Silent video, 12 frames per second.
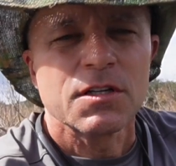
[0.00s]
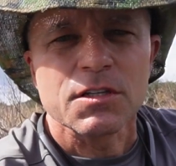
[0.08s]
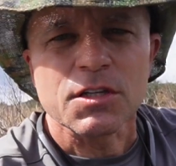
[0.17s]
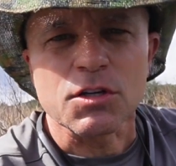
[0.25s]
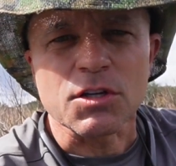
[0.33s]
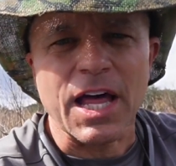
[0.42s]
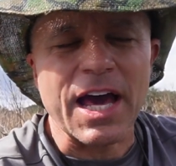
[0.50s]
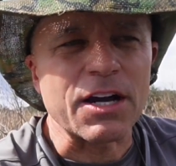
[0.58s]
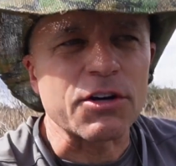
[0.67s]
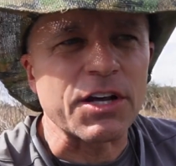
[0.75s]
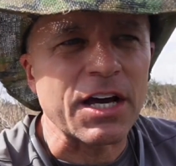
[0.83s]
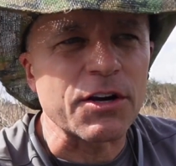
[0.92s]

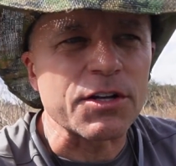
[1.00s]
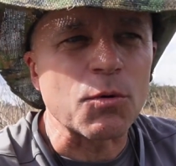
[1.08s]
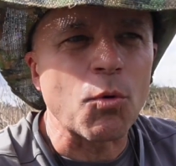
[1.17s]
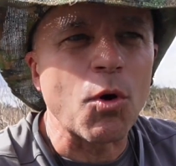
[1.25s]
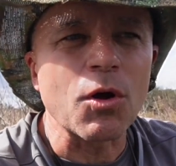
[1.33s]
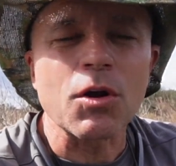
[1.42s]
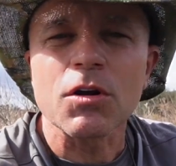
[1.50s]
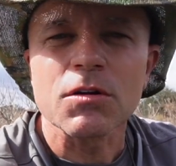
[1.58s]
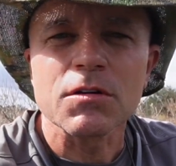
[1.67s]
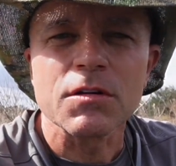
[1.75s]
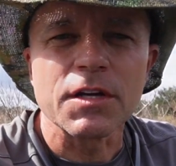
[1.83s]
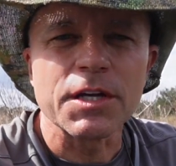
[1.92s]
ladder down in the water,
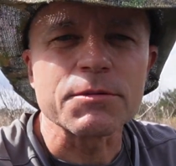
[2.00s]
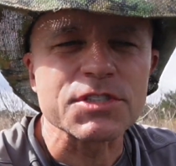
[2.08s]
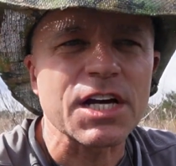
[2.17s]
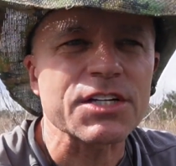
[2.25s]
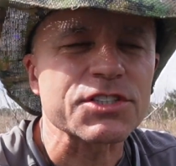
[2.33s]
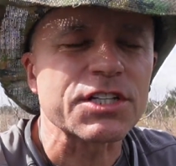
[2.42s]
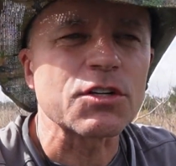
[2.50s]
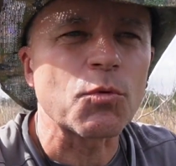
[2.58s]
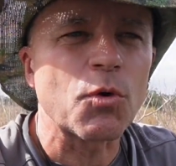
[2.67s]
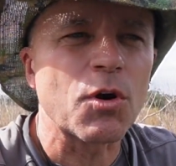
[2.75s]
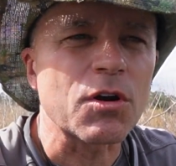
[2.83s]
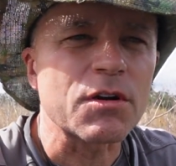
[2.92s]
and it was actually
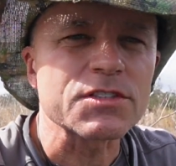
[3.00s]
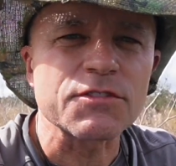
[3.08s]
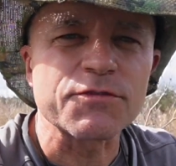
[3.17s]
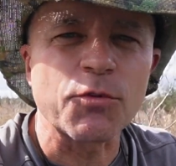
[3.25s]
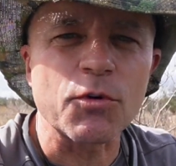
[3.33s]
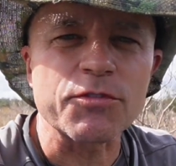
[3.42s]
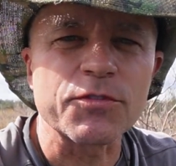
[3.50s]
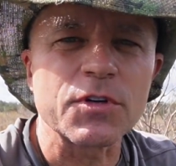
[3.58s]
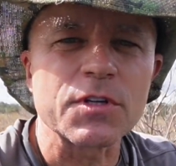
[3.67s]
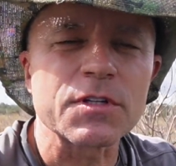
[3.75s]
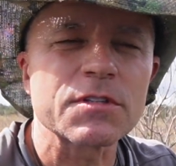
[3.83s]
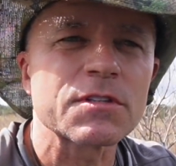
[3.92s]
underwater. That's a 4
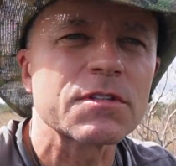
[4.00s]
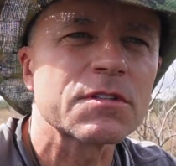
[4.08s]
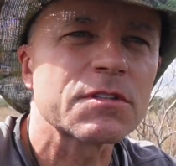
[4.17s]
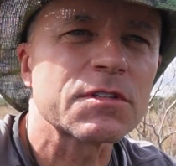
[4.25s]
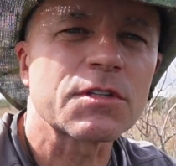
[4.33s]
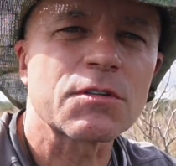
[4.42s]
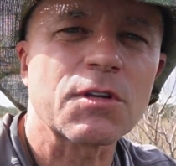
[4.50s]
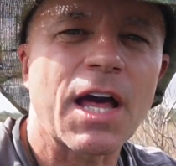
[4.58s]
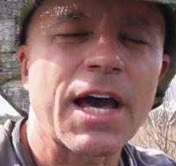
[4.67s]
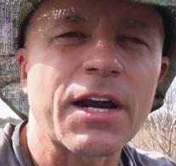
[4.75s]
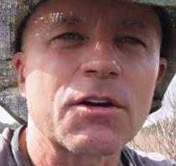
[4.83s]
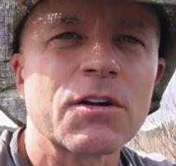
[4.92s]
foot little
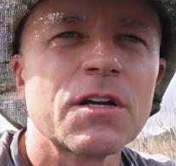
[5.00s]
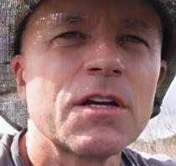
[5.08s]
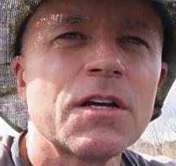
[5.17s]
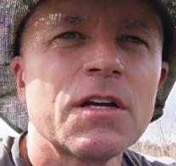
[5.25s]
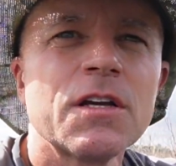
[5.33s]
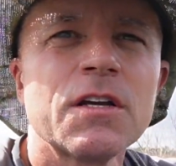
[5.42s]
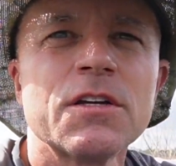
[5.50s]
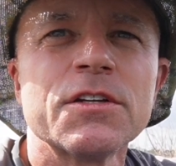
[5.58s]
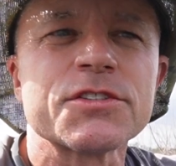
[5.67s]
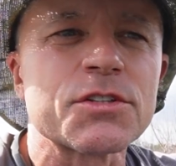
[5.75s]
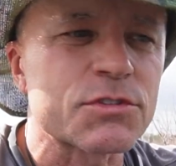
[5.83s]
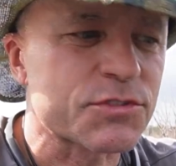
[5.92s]
ladder.
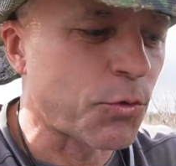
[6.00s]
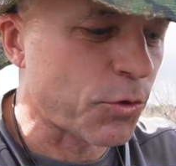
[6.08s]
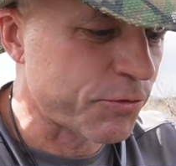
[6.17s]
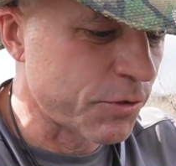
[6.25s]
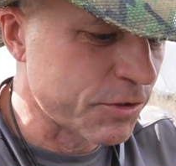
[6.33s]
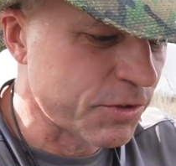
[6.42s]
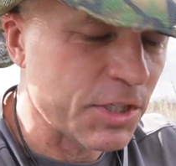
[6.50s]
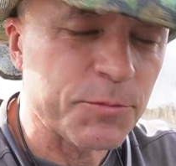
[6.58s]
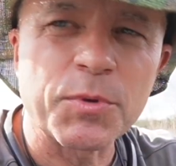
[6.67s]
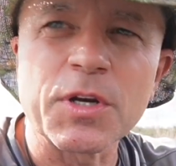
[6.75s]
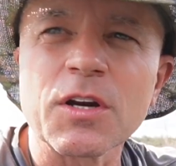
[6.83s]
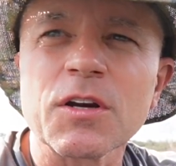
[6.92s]
So it's 4 foot
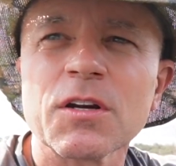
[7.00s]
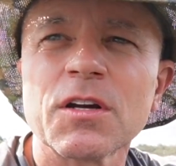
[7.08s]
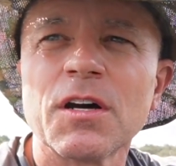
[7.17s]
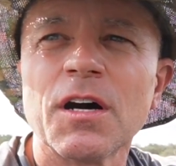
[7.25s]
deep here.